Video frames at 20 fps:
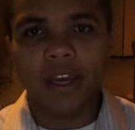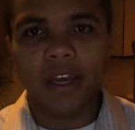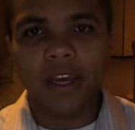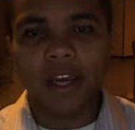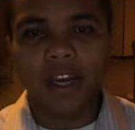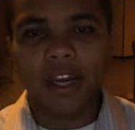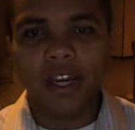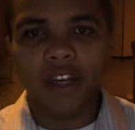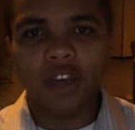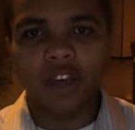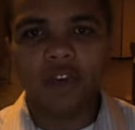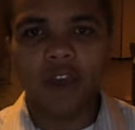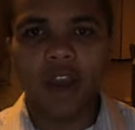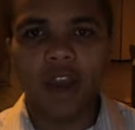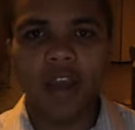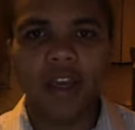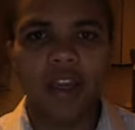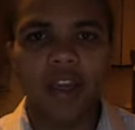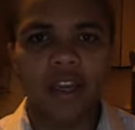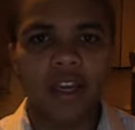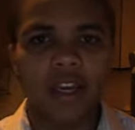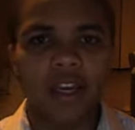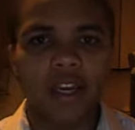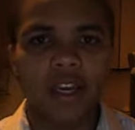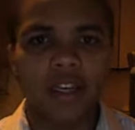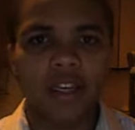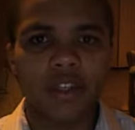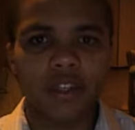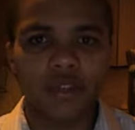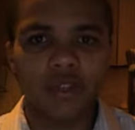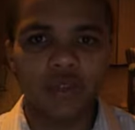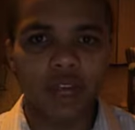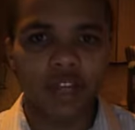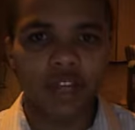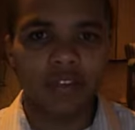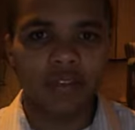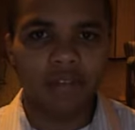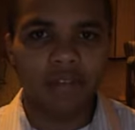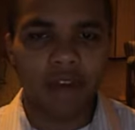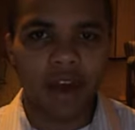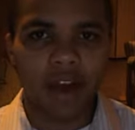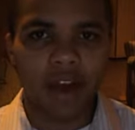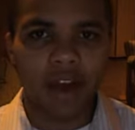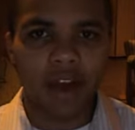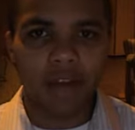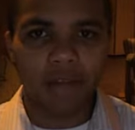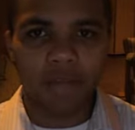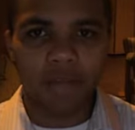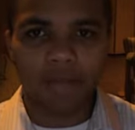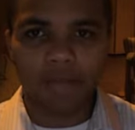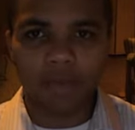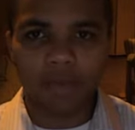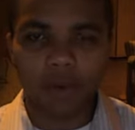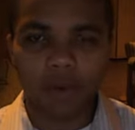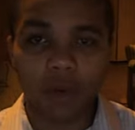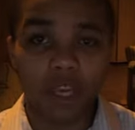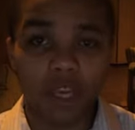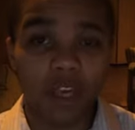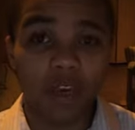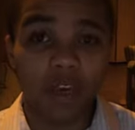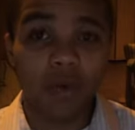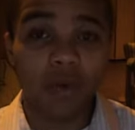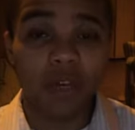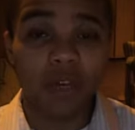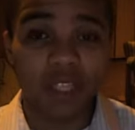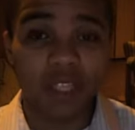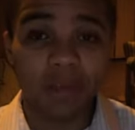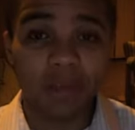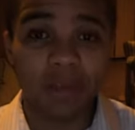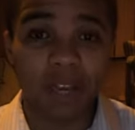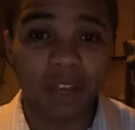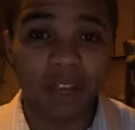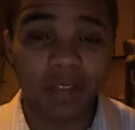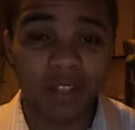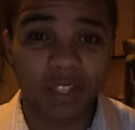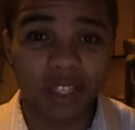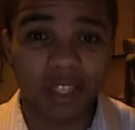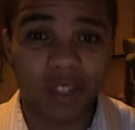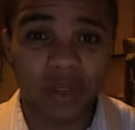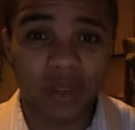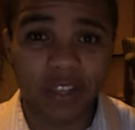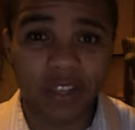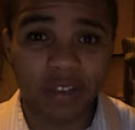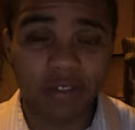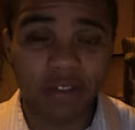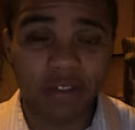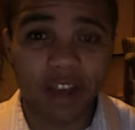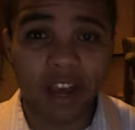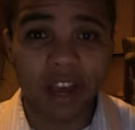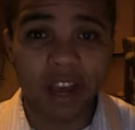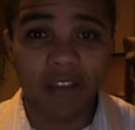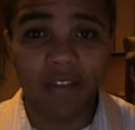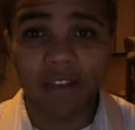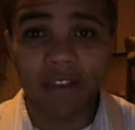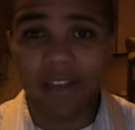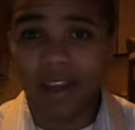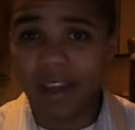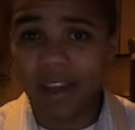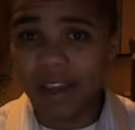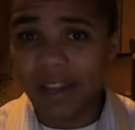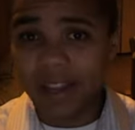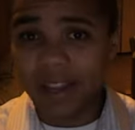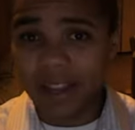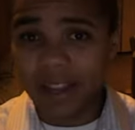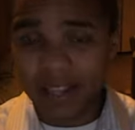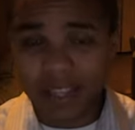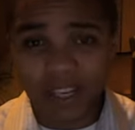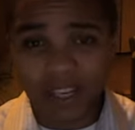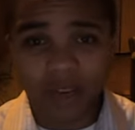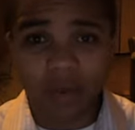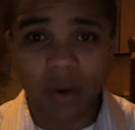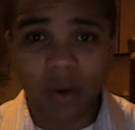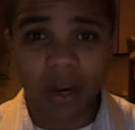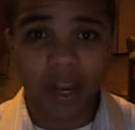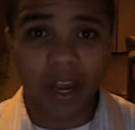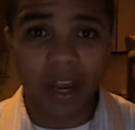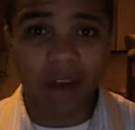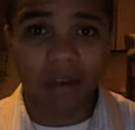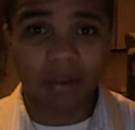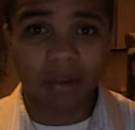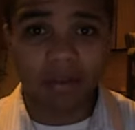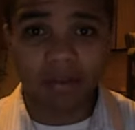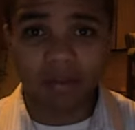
he tried it in 2005. Well, he went to the playoffs in 2005. Didn't work out.